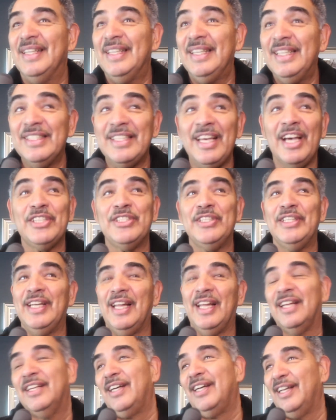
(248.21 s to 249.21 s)
He's actually
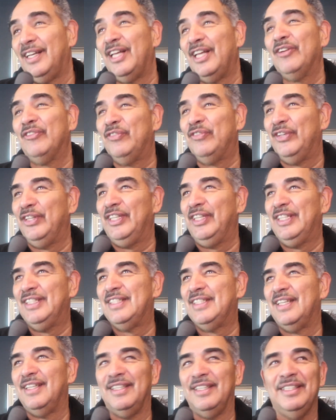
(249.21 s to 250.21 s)
a lot of fun.
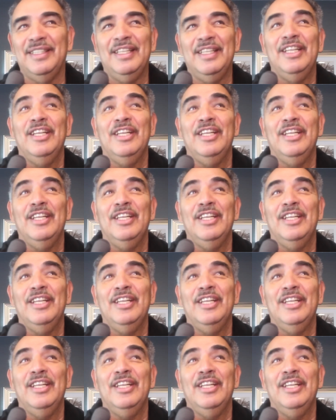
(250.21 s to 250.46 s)
He's that